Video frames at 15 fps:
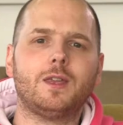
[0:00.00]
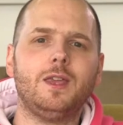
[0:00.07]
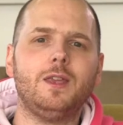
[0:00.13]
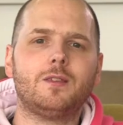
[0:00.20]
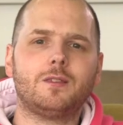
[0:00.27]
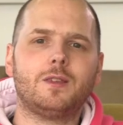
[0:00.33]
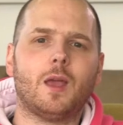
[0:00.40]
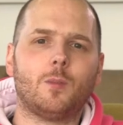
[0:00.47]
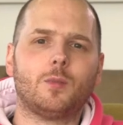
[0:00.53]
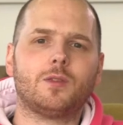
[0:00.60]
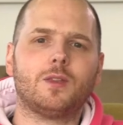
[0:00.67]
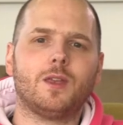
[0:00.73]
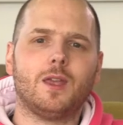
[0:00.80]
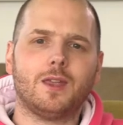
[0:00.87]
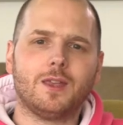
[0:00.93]
key
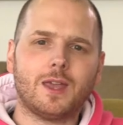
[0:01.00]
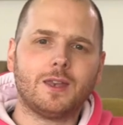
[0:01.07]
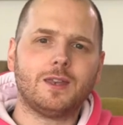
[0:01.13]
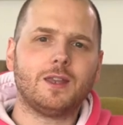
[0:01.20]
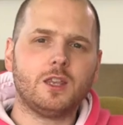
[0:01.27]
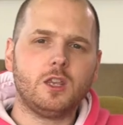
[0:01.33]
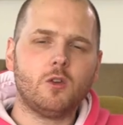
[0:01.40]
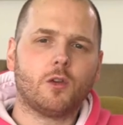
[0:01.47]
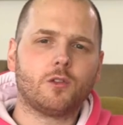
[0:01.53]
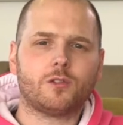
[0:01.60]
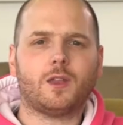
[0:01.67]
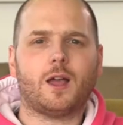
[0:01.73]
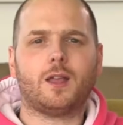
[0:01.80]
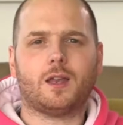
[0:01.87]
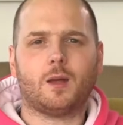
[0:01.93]
steps in getting your
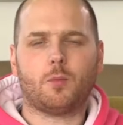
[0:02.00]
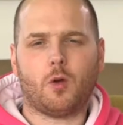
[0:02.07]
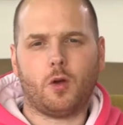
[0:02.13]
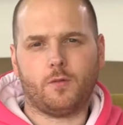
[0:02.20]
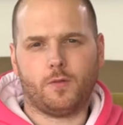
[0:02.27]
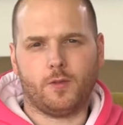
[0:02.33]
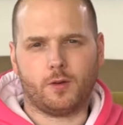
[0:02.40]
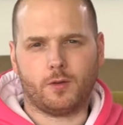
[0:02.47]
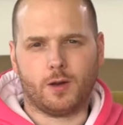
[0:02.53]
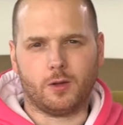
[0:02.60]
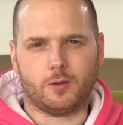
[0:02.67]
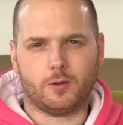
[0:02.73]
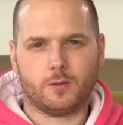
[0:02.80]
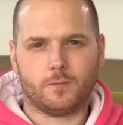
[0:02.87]
startup off the ground.